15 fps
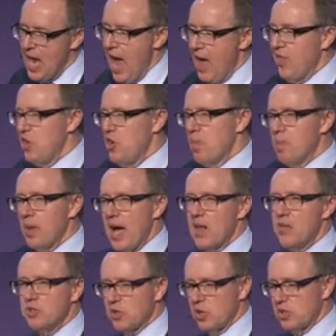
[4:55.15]
And then you apply
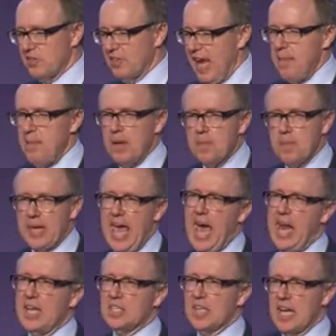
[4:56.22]
other sorts of gaming
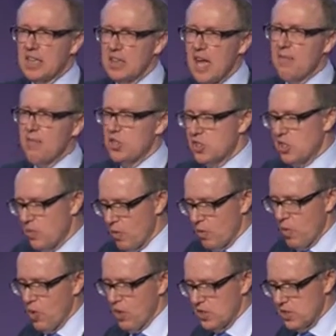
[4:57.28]
mechanics like levels and
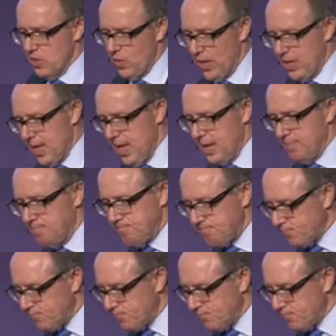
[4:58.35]
rewards and whatnot.